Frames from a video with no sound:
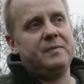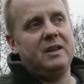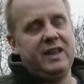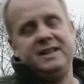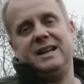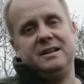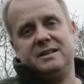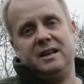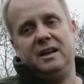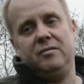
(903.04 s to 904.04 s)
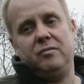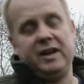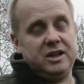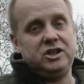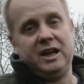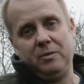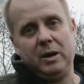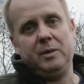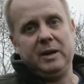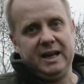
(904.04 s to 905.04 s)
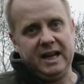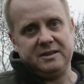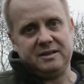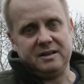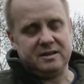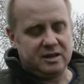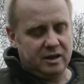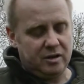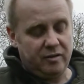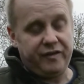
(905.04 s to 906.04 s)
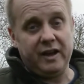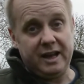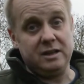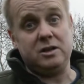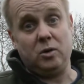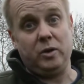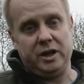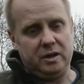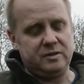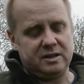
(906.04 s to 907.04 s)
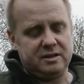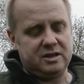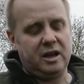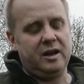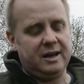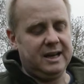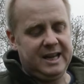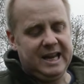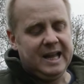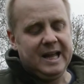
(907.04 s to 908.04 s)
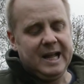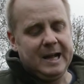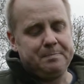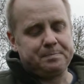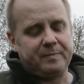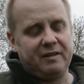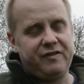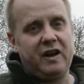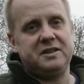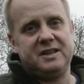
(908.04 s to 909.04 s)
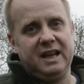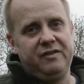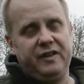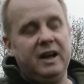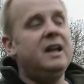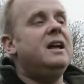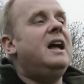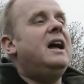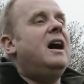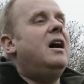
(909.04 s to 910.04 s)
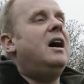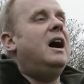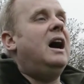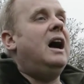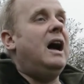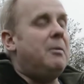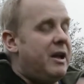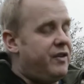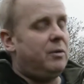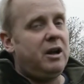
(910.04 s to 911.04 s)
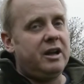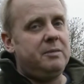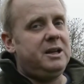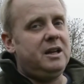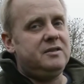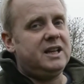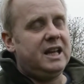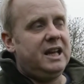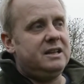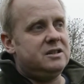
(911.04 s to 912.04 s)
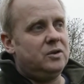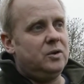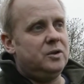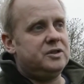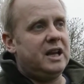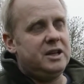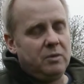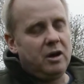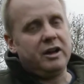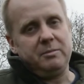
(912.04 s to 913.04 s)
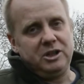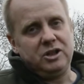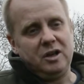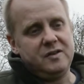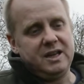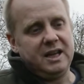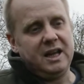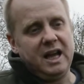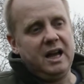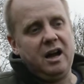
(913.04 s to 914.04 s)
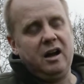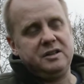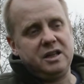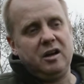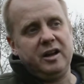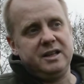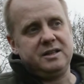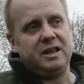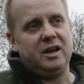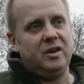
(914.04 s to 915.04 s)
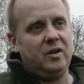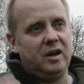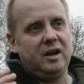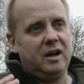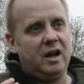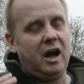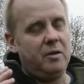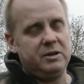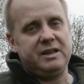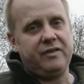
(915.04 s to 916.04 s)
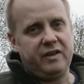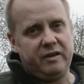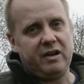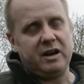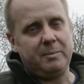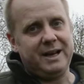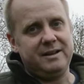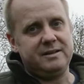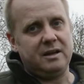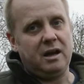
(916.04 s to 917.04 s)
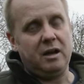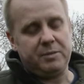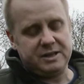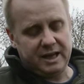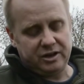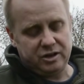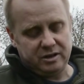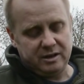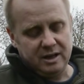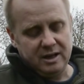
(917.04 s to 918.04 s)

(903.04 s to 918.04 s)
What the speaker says: they tend to ricochet way less. So for indoor use, certainly far safer. If you are going to be using it indoors and you are going to be shooting at hard targets though, I would definitely recommend eye protection.